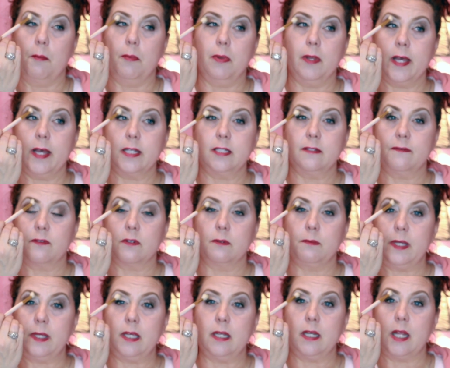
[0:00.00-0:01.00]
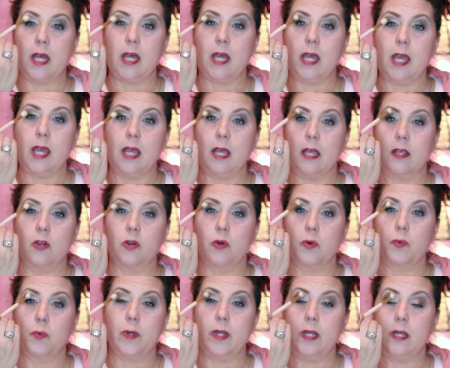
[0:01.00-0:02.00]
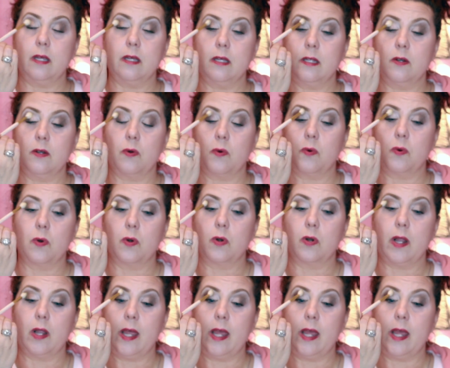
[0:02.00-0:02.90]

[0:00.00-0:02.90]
Plus for being a Korean or